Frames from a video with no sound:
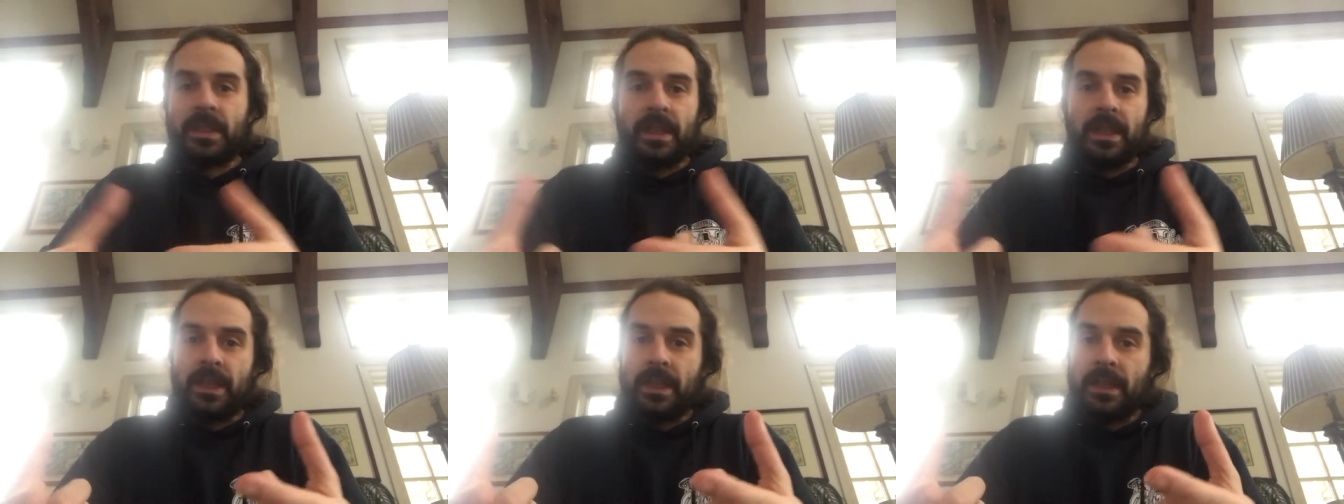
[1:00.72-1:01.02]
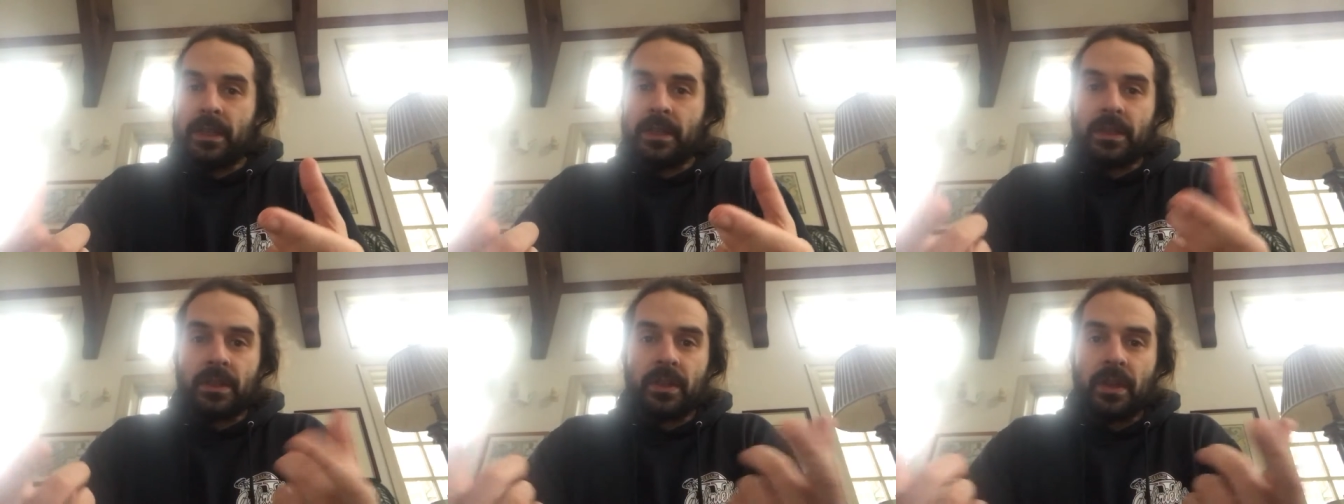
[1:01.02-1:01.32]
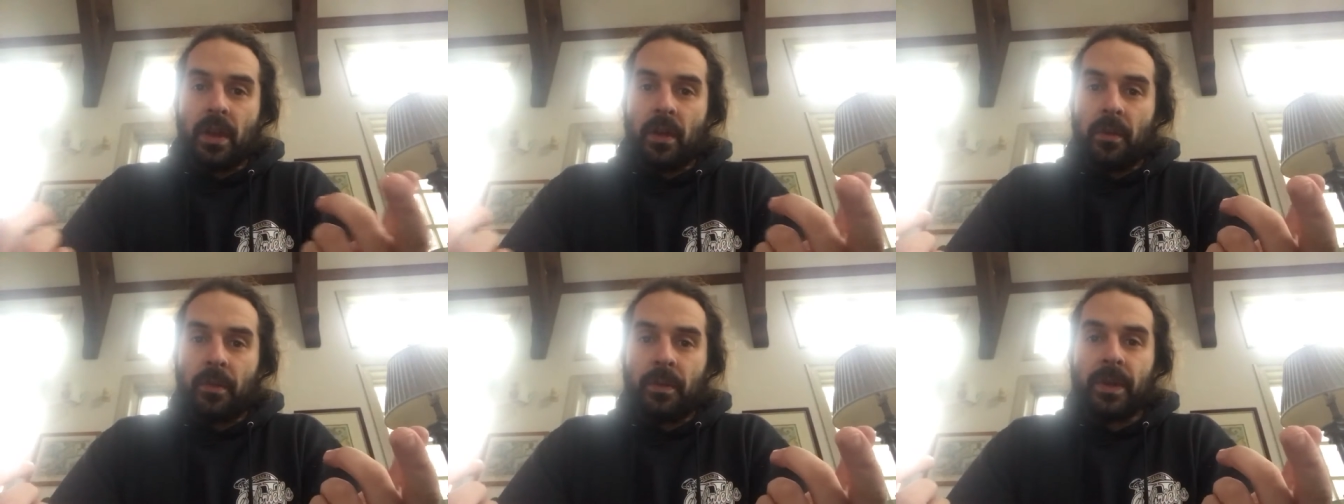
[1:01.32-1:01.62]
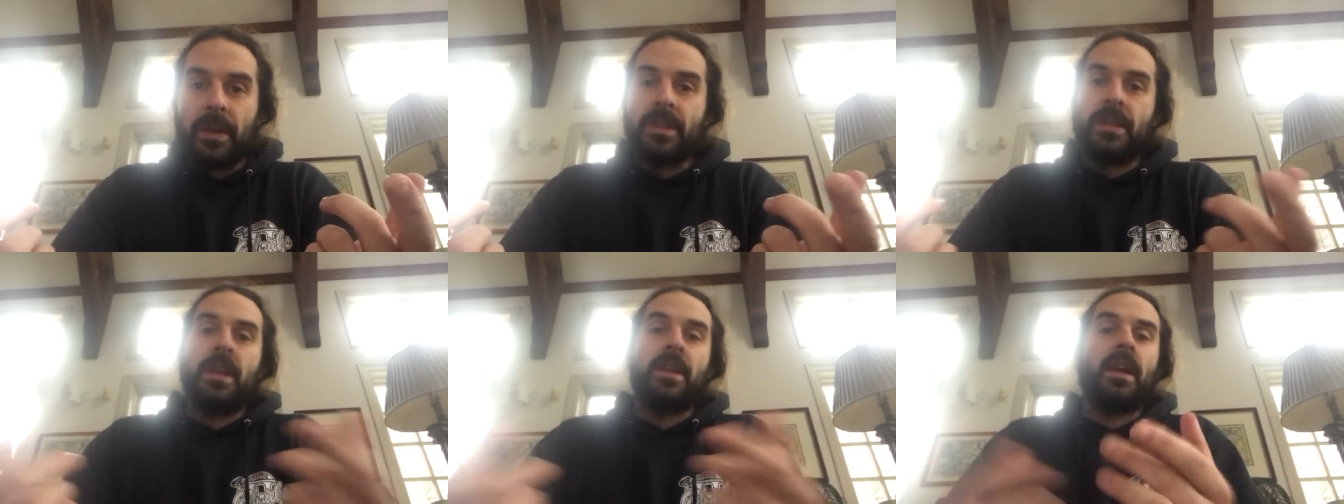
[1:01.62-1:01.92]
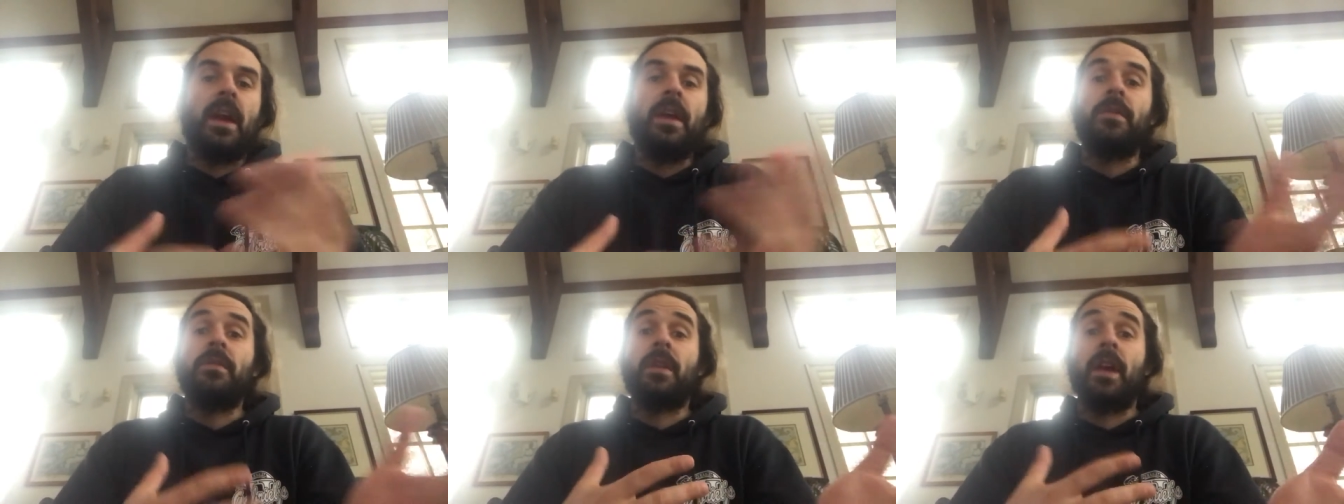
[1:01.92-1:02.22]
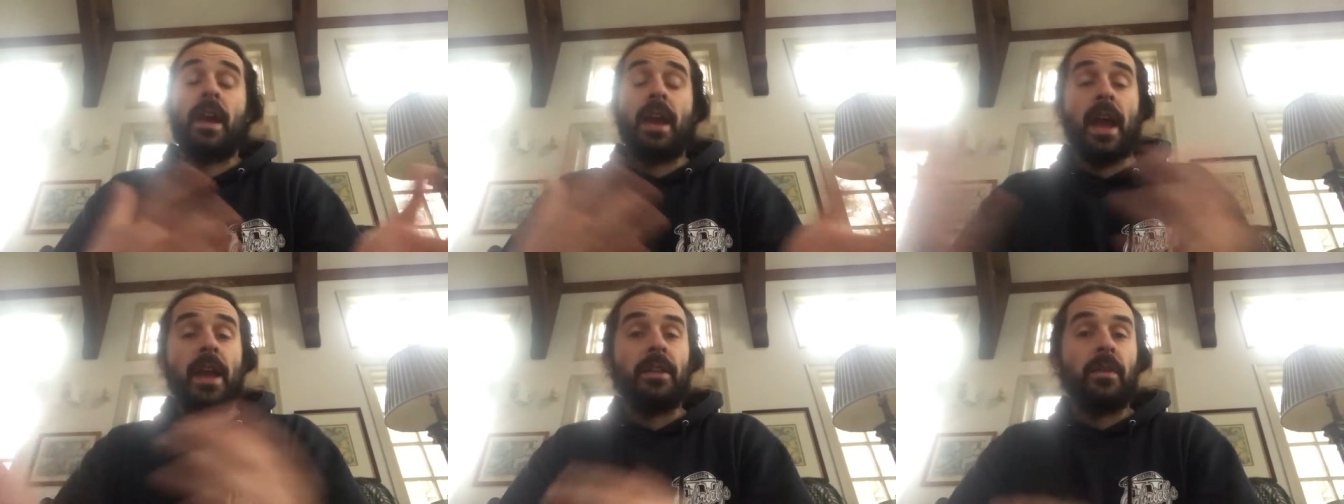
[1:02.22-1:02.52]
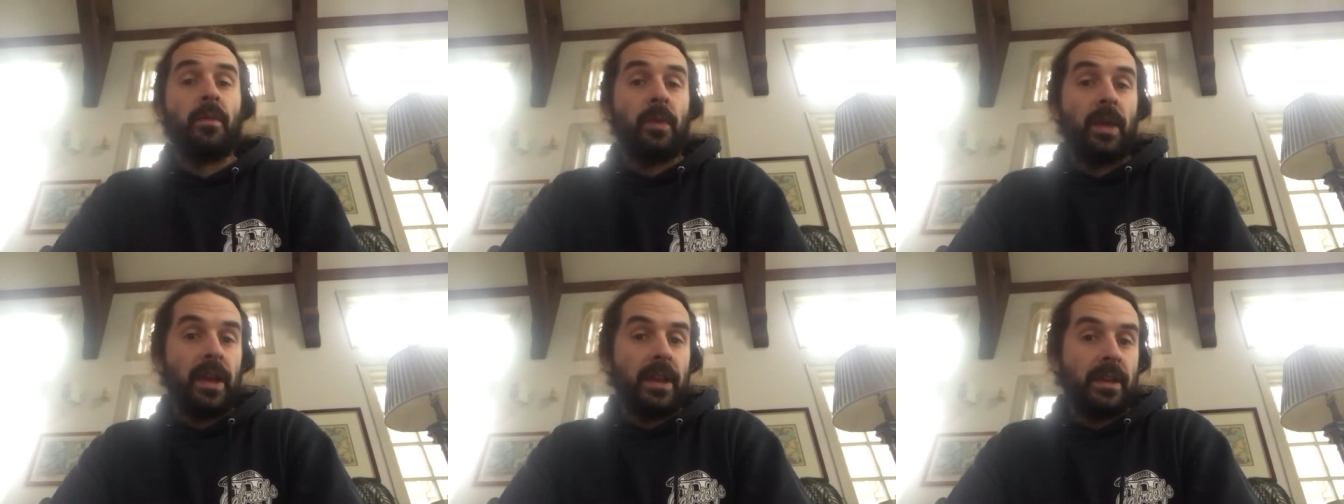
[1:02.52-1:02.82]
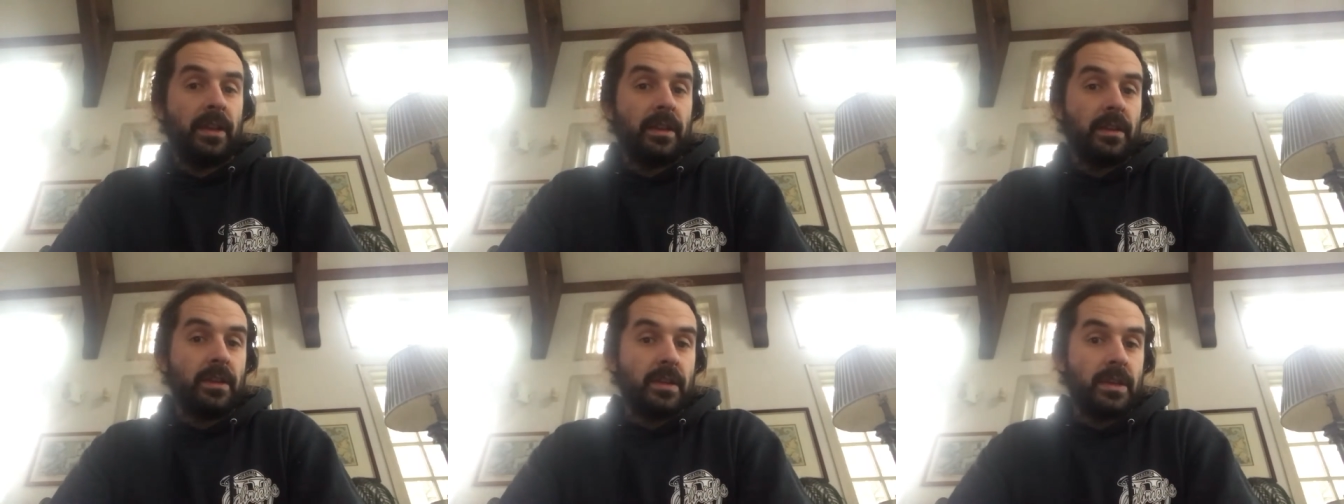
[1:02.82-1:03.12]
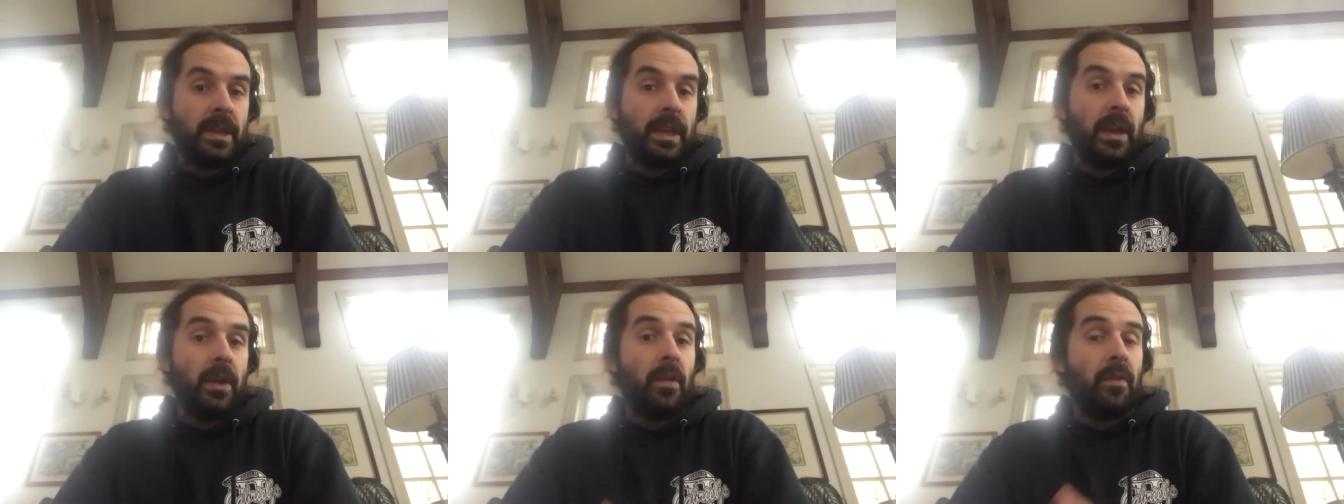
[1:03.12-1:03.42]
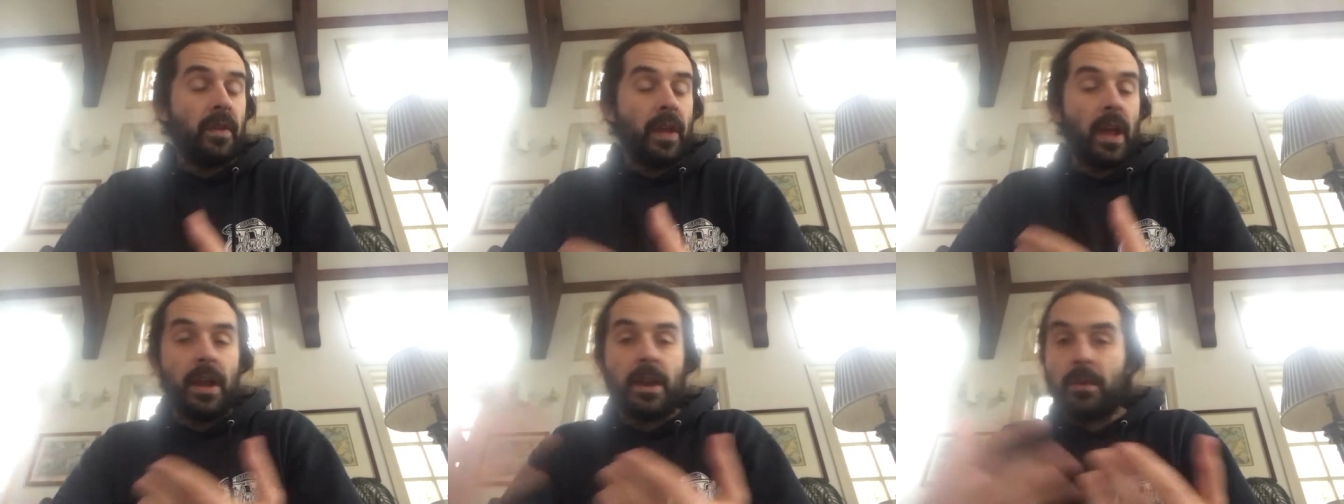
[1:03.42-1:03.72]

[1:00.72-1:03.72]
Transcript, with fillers: CDs, you know, because I, I, I had to wait to get over it.